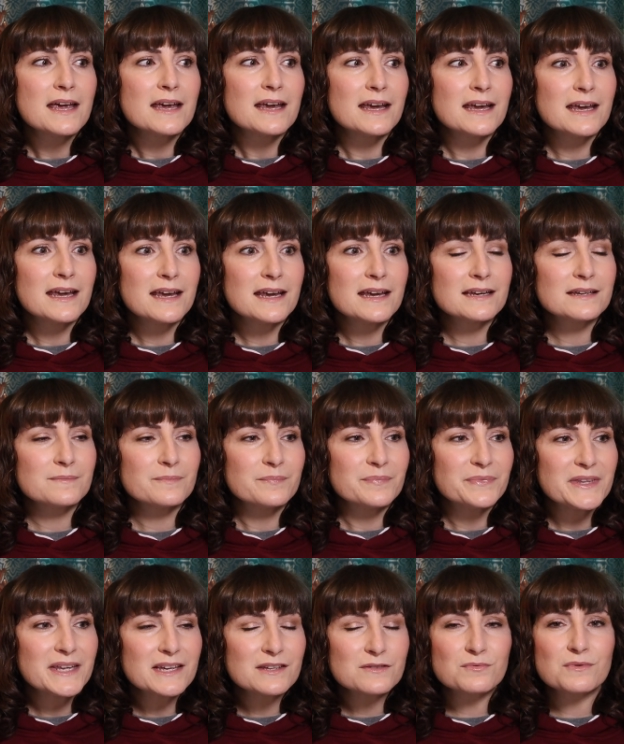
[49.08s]
It
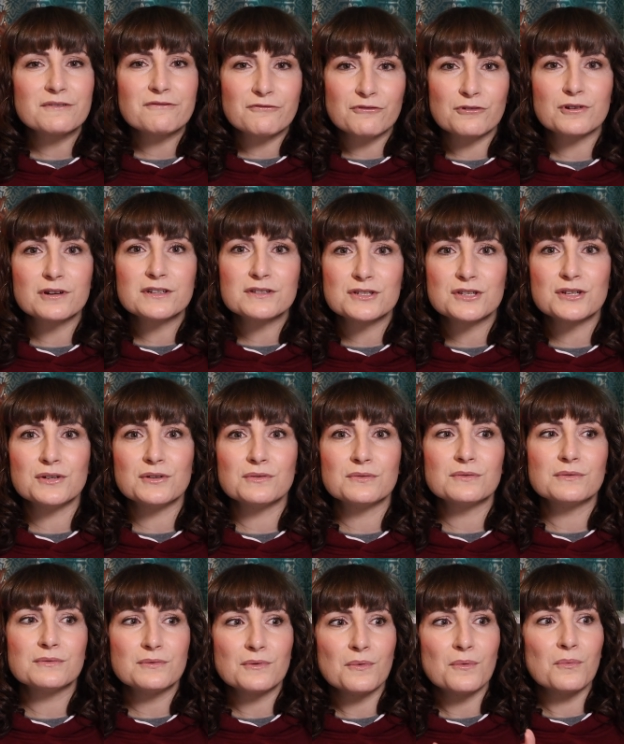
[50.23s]
is referring
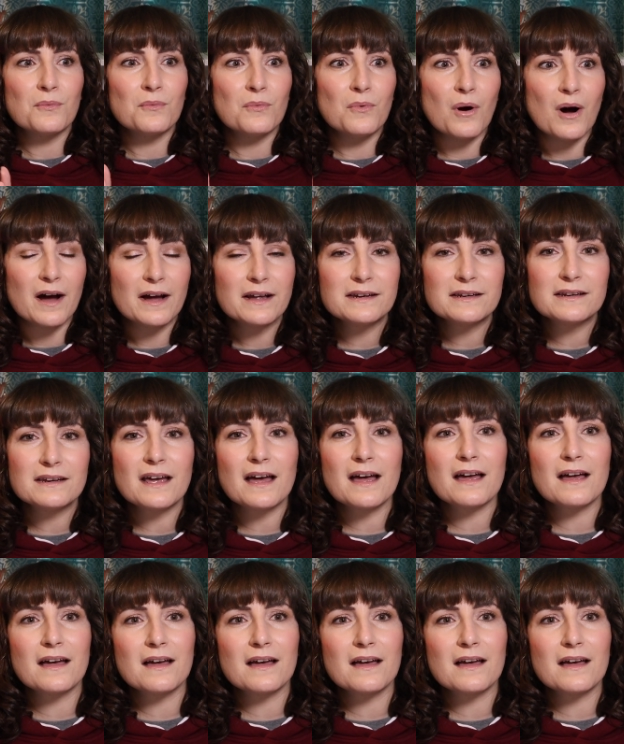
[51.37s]
to one